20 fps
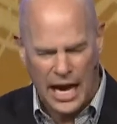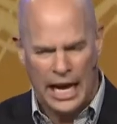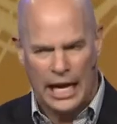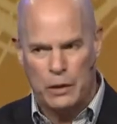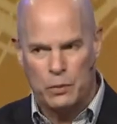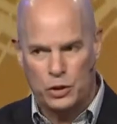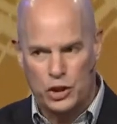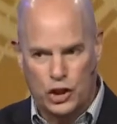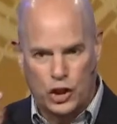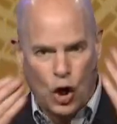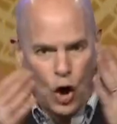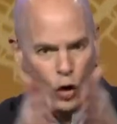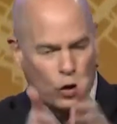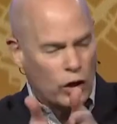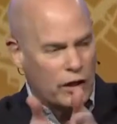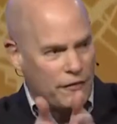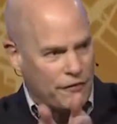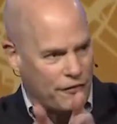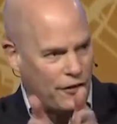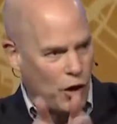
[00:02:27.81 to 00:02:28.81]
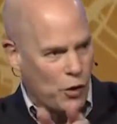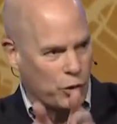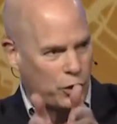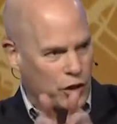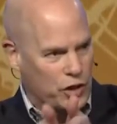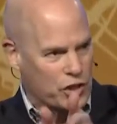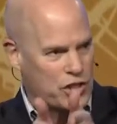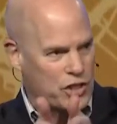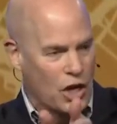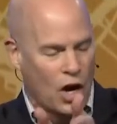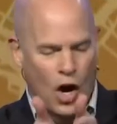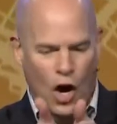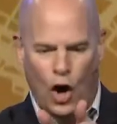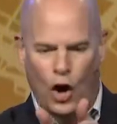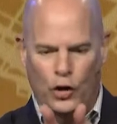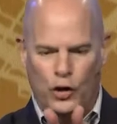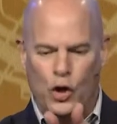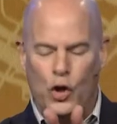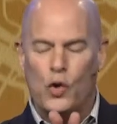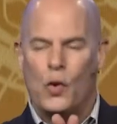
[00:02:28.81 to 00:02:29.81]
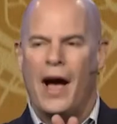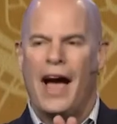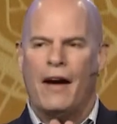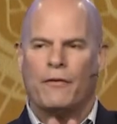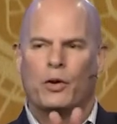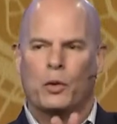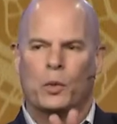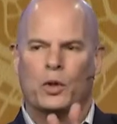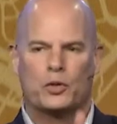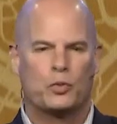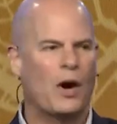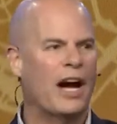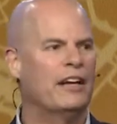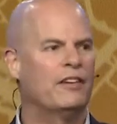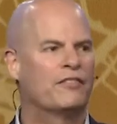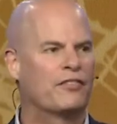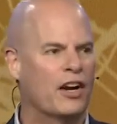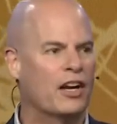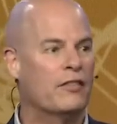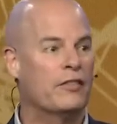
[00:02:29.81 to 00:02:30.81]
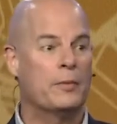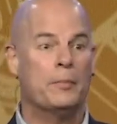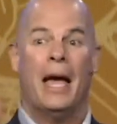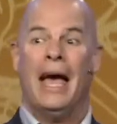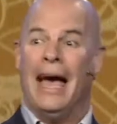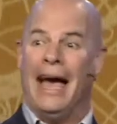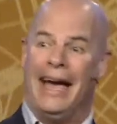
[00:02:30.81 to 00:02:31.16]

He was totally focused on whoever was right in front of him.